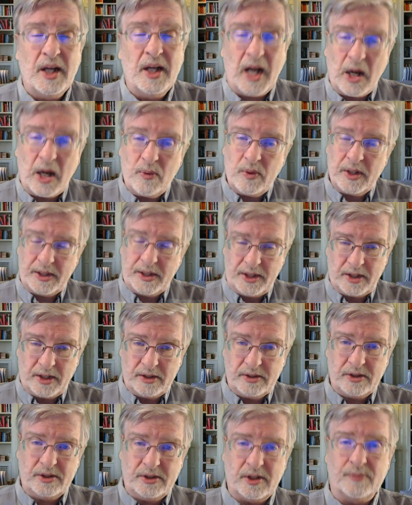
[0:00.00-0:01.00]
I want to tell
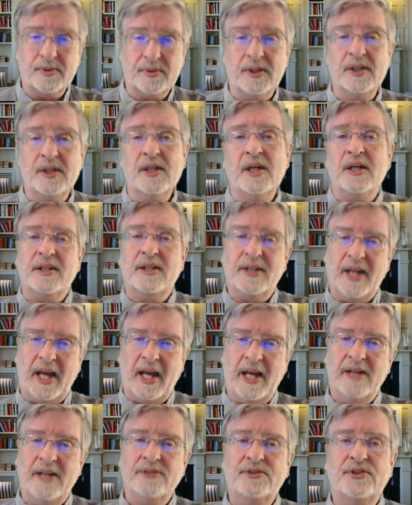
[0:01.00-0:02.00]
you something. The
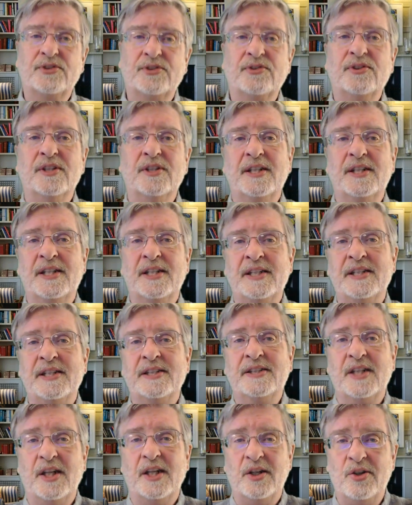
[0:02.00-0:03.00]
answer
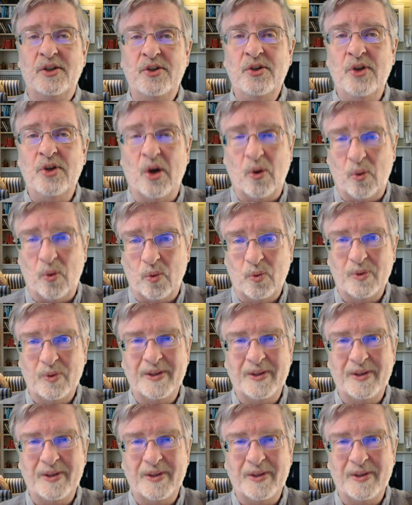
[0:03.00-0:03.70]
is no.